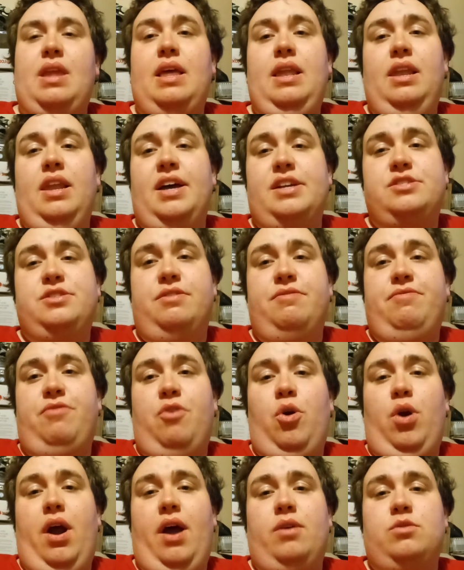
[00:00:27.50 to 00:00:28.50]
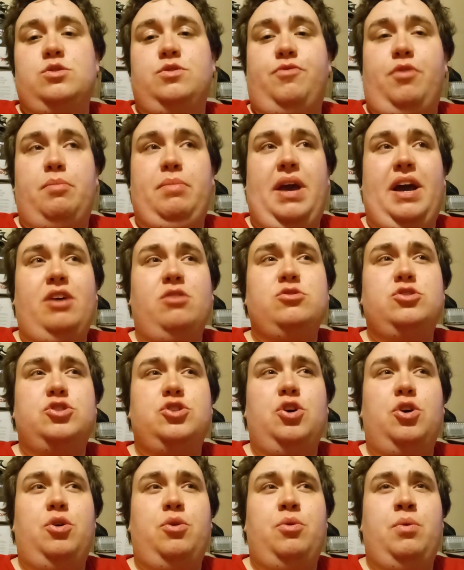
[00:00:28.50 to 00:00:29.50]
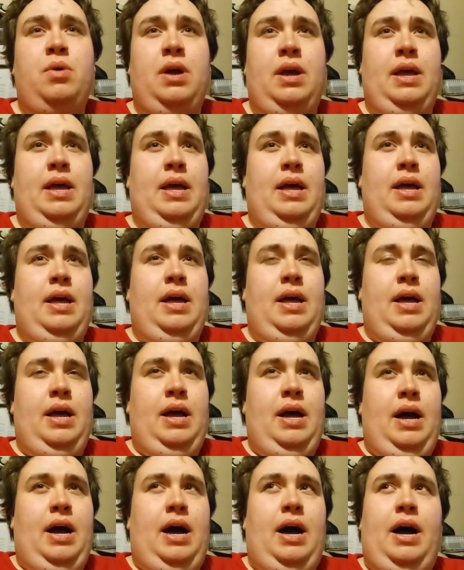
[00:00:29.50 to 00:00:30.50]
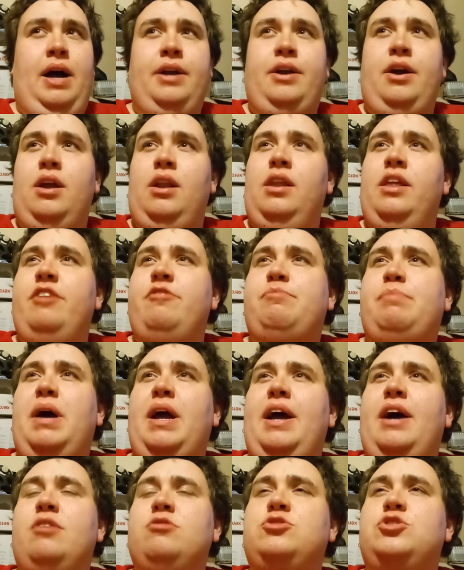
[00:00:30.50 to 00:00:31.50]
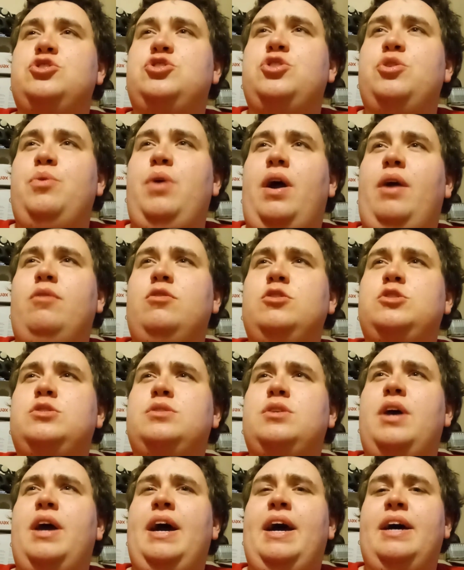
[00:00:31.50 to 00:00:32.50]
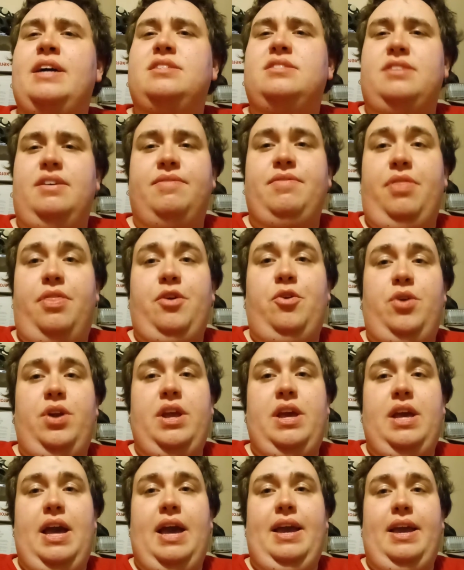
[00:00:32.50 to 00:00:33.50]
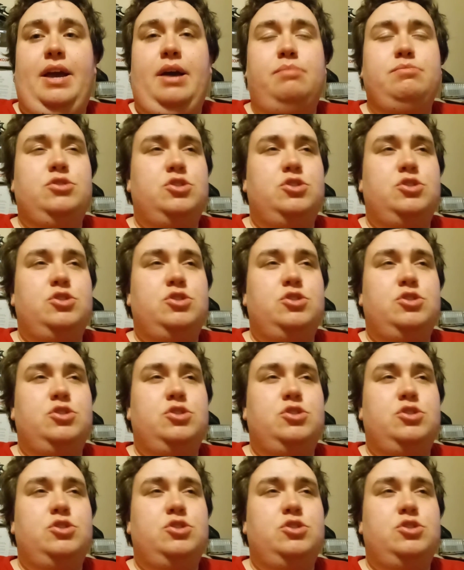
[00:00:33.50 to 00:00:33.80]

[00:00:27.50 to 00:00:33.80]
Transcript: less than four hours from now. So I gotta leave my house in two hours at 7:30 a.m.